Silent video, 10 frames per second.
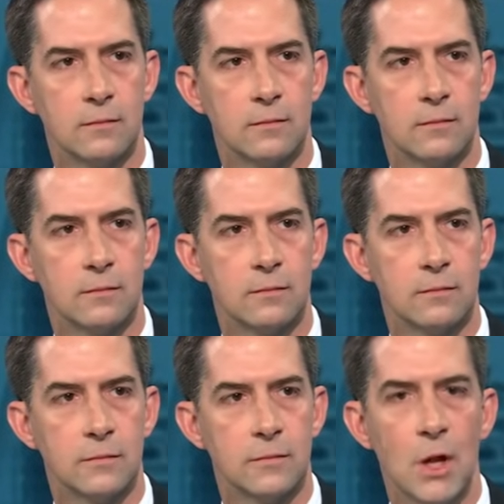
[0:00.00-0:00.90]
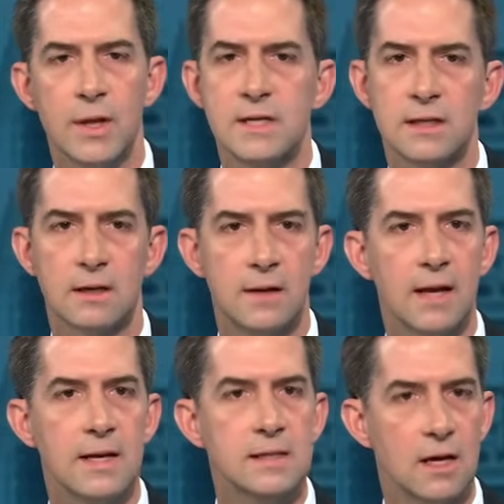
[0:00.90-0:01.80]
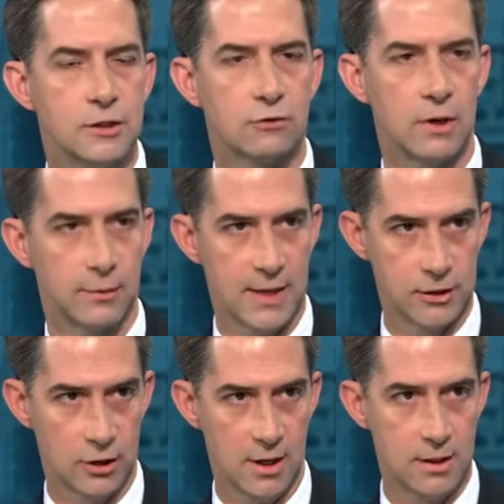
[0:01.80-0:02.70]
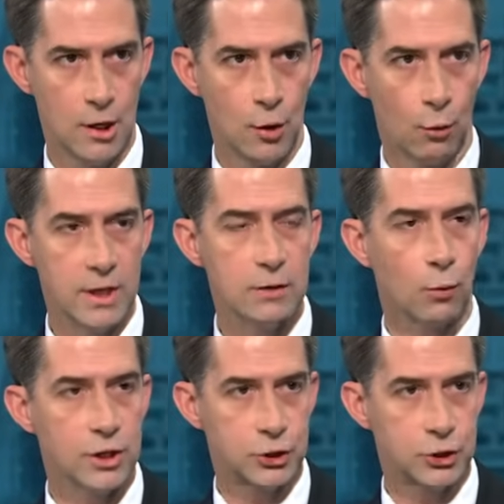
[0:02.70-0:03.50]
doesn't agree with that? No, he said that he does agree with that, John. What what